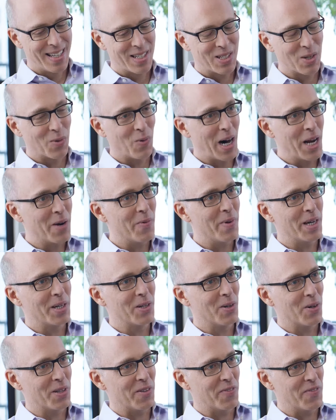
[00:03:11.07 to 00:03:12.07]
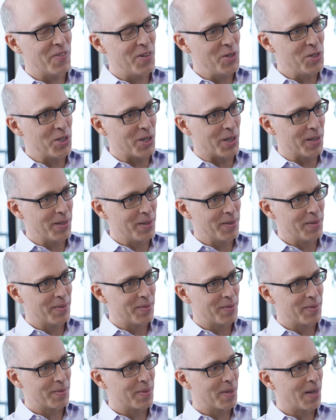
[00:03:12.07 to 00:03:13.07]
So why do we ignore the future
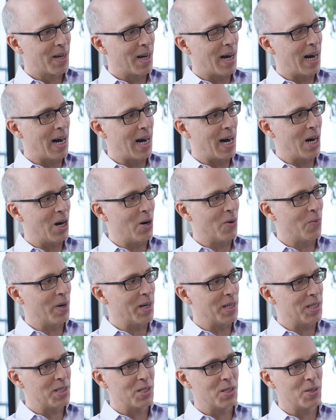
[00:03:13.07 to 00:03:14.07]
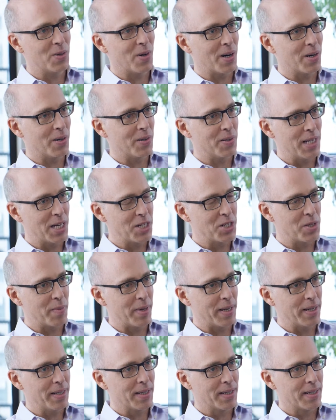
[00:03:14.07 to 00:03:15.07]
when it's to our own
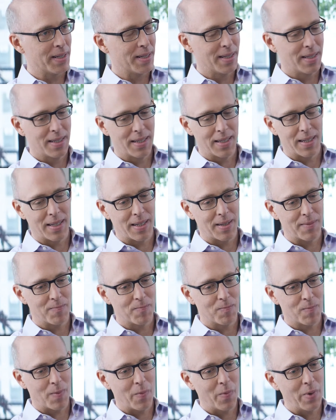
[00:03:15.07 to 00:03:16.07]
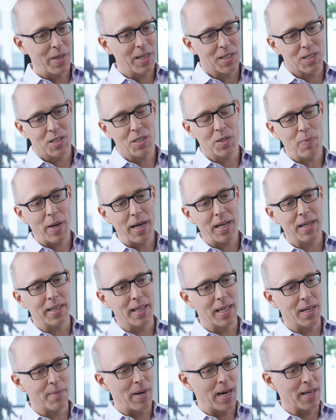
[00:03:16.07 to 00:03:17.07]
detriment? We can
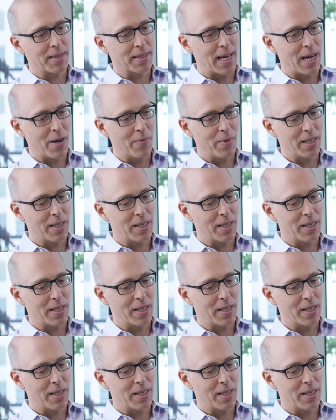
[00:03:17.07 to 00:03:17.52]
speculate about that.